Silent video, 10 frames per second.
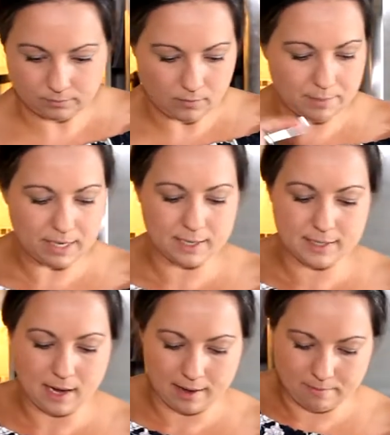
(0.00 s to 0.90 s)
Because
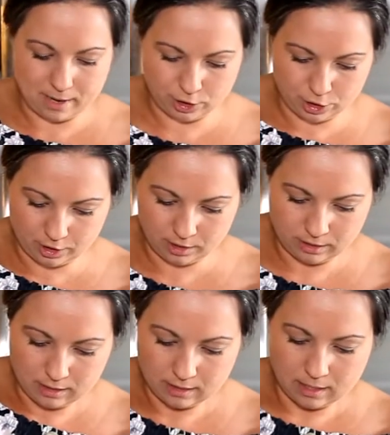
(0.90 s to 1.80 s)
I measure,
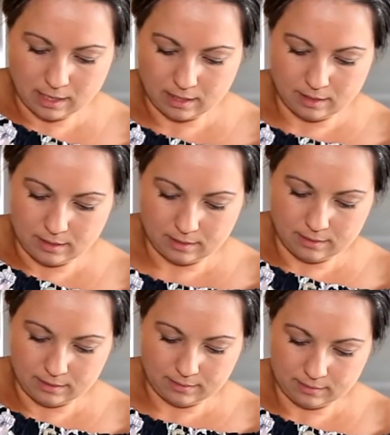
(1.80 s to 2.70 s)

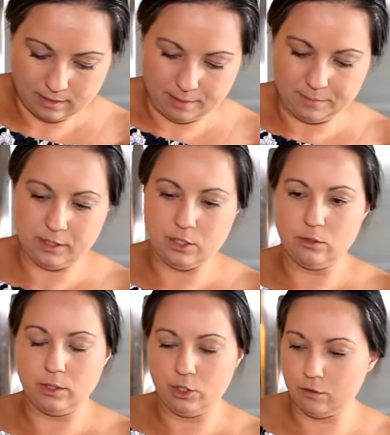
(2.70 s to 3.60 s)
I'm gonna
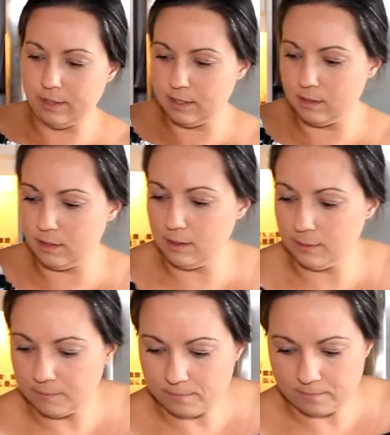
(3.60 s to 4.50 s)
do a drizzle,
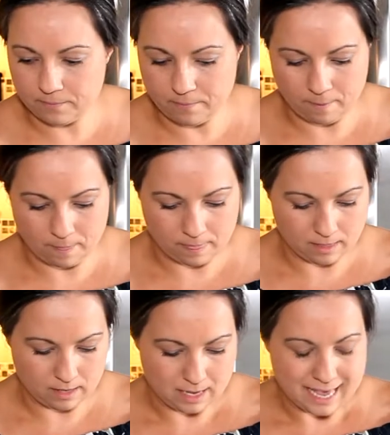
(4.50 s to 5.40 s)

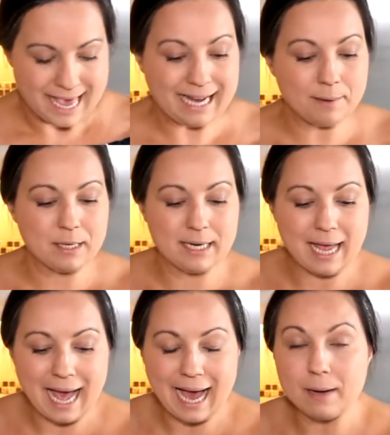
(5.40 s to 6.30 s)
and I'm
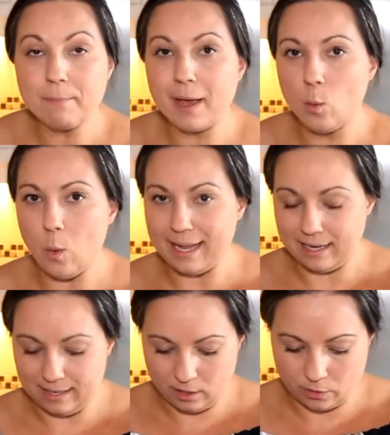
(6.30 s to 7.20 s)
gonna add my
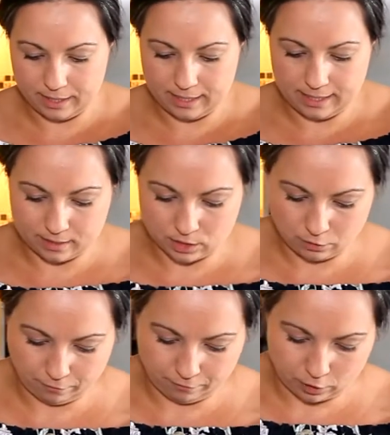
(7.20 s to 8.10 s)
wet ingredients
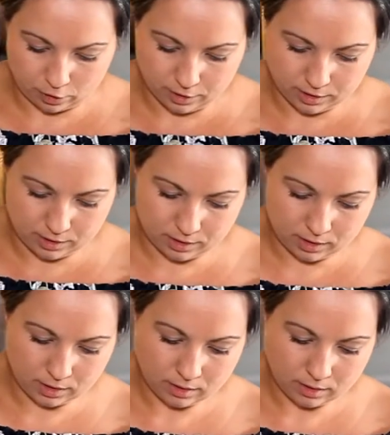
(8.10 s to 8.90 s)
first